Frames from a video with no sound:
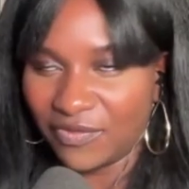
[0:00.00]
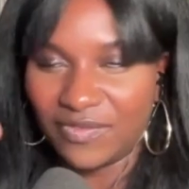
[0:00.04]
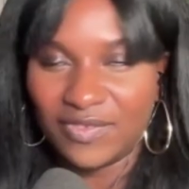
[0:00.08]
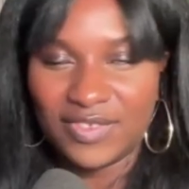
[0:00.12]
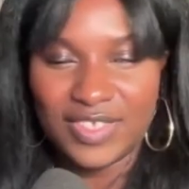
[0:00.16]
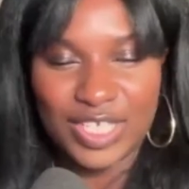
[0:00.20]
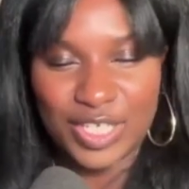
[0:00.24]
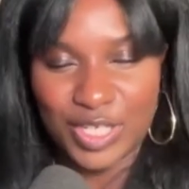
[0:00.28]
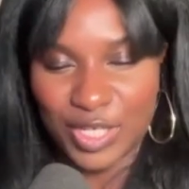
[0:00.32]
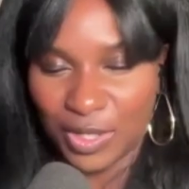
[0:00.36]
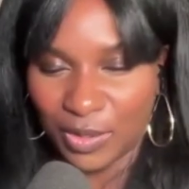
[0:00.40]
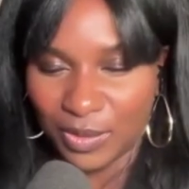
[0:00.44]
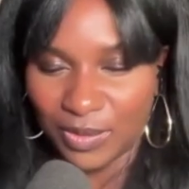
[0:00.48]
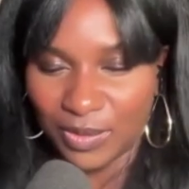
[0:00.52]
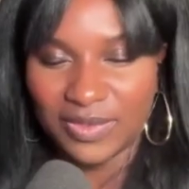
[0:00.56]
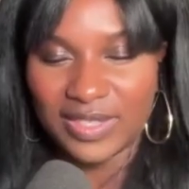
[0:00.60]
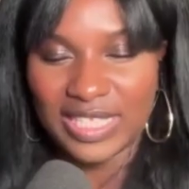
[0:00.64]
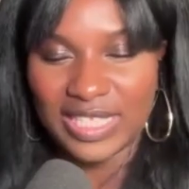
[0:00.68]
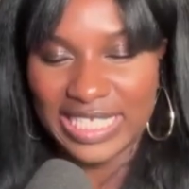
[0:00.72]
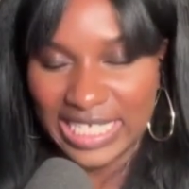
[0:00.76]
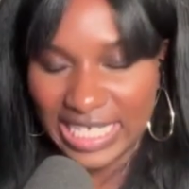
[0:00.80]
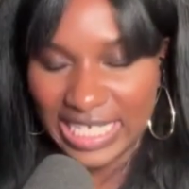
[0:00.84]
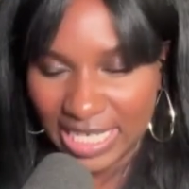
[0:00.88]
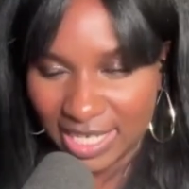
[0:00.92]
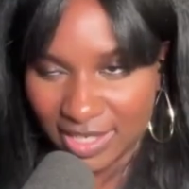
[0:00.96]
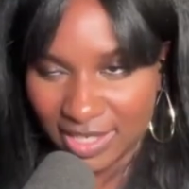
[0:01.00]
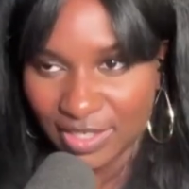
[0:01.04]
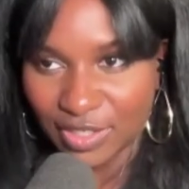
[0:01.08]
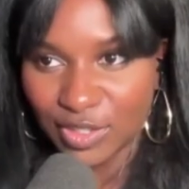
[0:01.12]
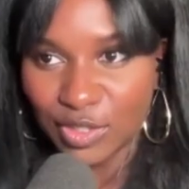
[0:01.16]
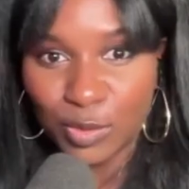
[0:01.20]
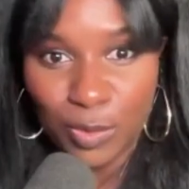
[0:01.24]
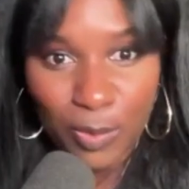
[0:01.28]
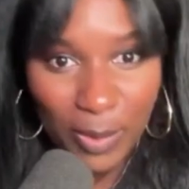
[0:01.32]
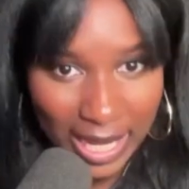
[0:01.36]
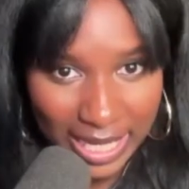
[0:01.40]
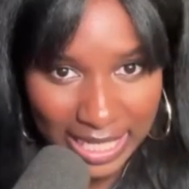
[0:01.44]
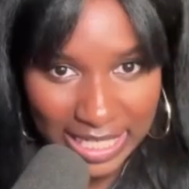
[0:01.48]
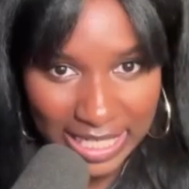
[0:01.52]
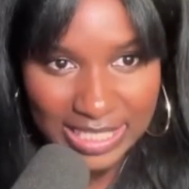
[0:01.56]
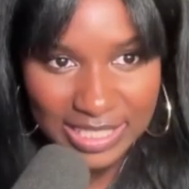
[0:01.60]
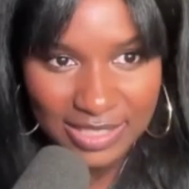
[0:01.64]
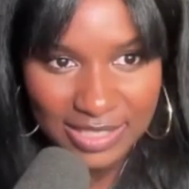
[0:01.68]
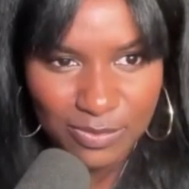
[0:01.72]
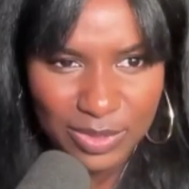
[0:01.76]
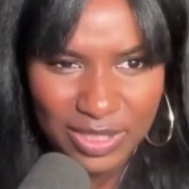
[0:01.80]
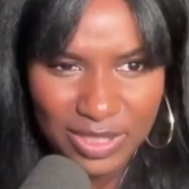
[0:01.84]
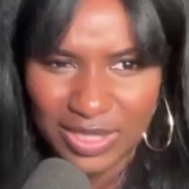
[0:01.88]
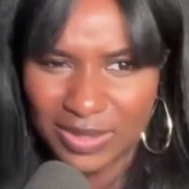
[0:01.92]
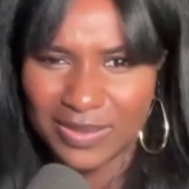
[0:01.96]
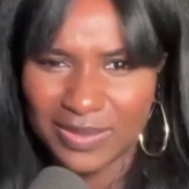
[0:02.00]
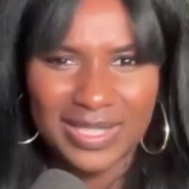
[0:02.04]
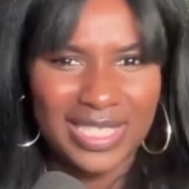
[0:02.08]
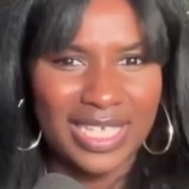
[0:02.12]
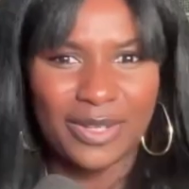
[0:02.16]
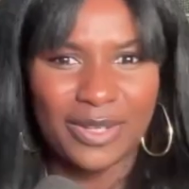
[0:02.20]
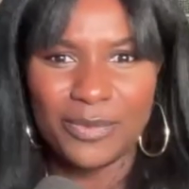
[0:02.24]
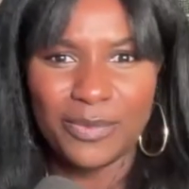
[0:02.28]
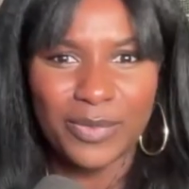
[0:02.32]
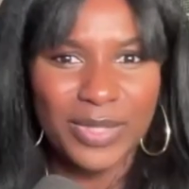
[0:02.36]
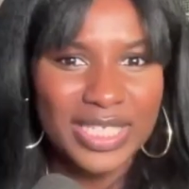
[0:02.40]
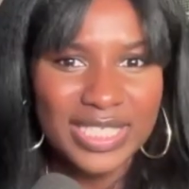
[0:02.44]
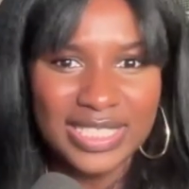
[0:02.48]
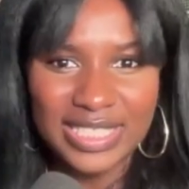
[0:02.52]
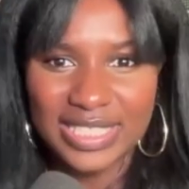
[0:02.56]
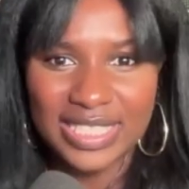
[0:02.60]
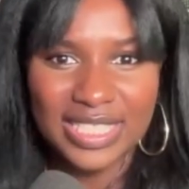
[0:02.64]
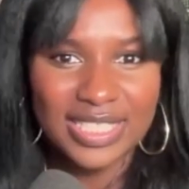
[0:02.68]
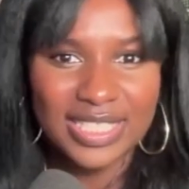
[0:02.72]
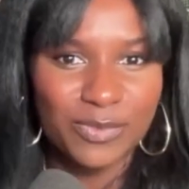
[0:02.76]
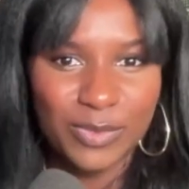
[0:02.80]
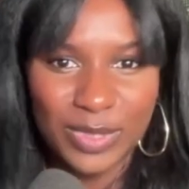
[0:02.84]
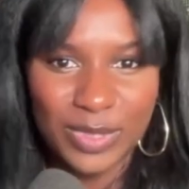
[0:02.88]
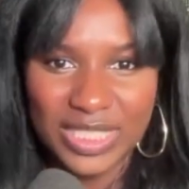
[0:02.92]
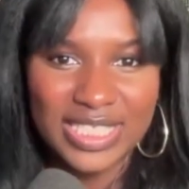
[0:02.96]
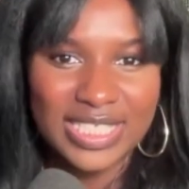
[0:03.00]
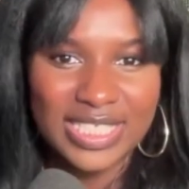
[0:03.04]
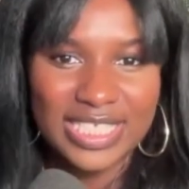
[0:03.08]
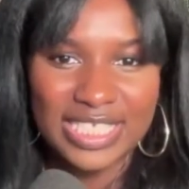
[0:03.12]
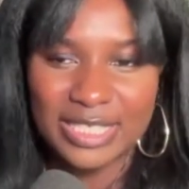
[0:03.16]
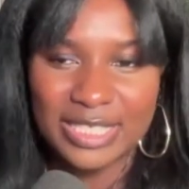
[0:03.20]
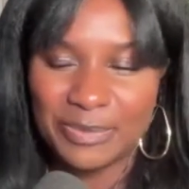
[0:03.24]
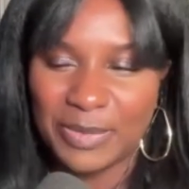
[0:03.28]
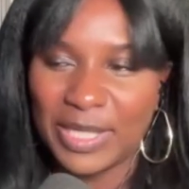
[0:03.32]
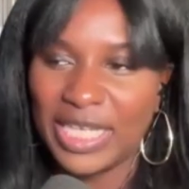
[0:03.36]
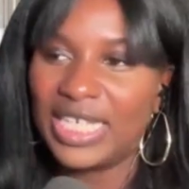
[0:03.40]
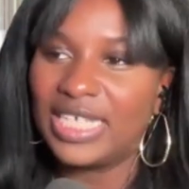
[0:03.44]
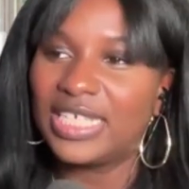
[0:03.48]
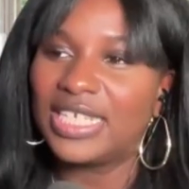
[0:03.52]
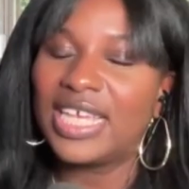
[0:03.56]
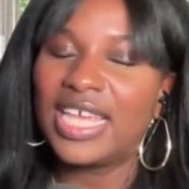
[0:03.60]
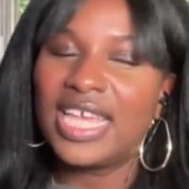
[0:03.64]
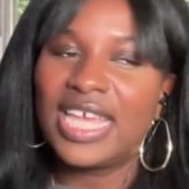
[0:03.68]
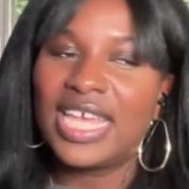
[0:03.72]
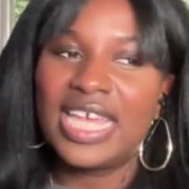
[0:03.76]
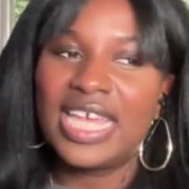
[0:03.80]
you know, the year twice, which I was like, what does this mean?